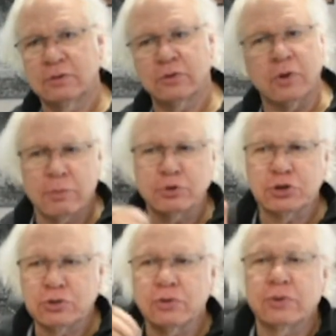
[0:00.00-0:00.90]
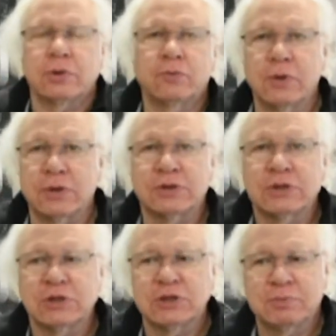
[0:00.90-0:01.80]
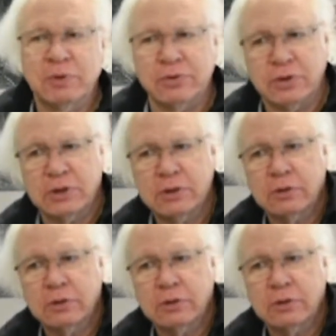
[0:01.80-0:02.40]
Or I'm sure they're with us in spirit.